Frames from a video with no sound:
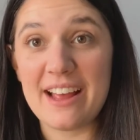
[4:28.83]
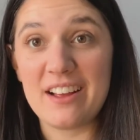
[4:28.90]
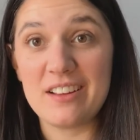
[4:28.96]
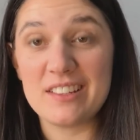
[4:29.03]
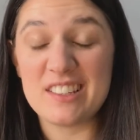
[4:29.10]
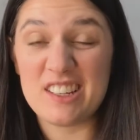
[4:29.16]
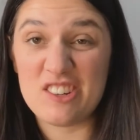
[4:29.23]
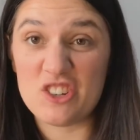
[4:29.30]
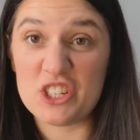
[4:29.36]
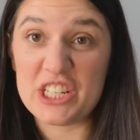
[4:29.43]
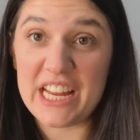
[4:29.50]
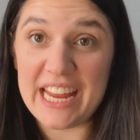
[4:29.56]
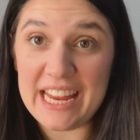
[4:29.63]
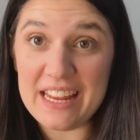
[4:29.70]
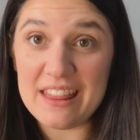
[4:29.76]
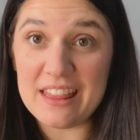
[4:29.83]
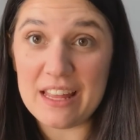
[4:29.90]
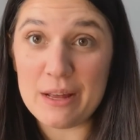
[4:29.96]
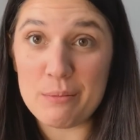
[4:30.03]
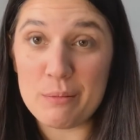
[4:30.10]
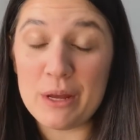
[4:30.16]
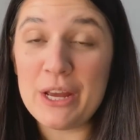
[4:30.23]
else entertain
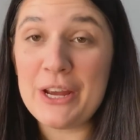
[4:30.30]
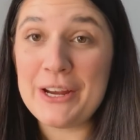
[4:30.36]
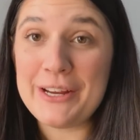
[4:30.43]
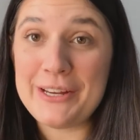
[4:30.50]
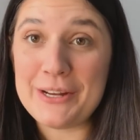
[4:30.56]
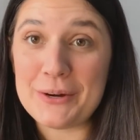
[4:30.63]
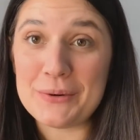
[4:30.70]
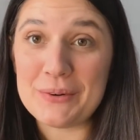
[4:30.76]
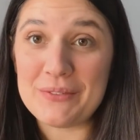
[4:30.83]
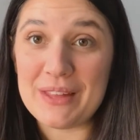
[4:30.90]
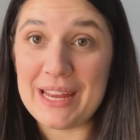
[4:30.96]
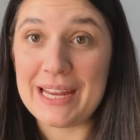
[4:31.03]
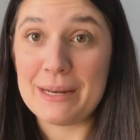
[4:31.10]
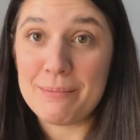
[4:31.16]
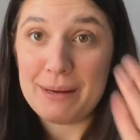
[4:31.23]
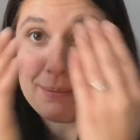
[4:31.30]
them. If they can